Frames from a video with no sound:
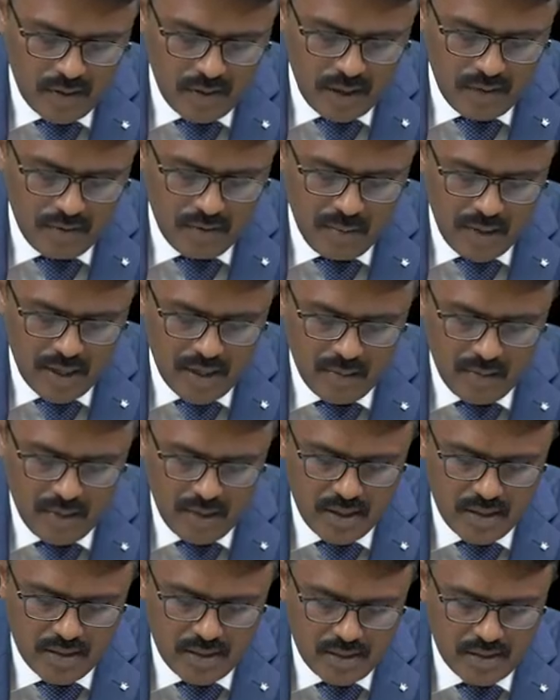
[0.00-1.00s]
that will
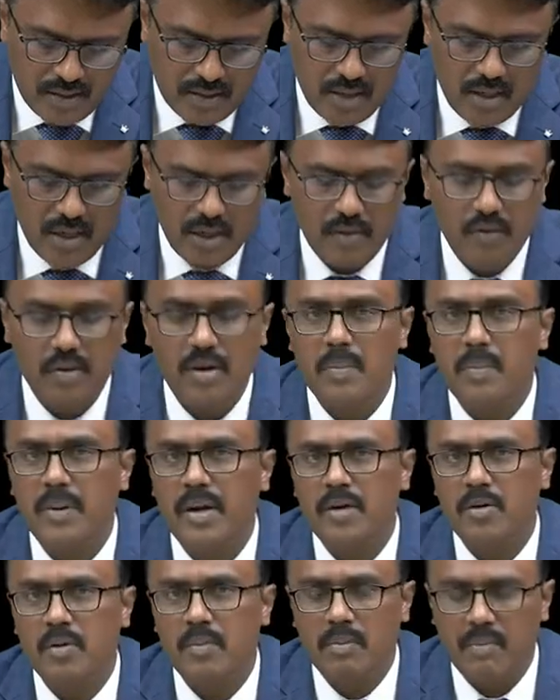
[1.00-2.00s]
metabolize levodopa
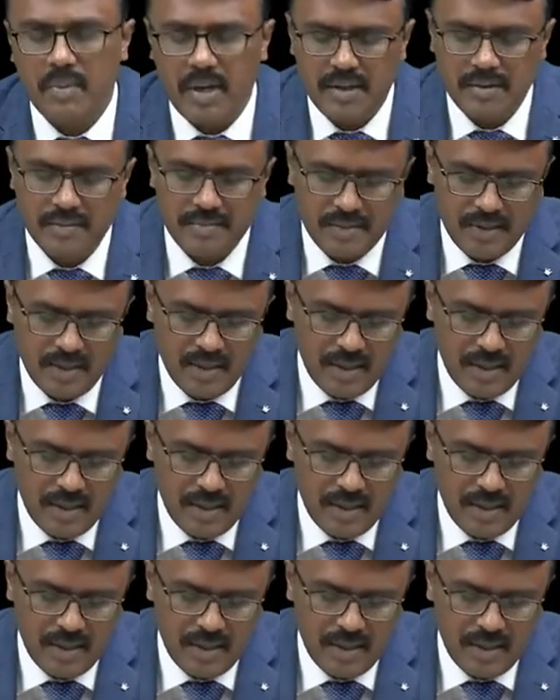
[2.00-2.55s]
and dopamine,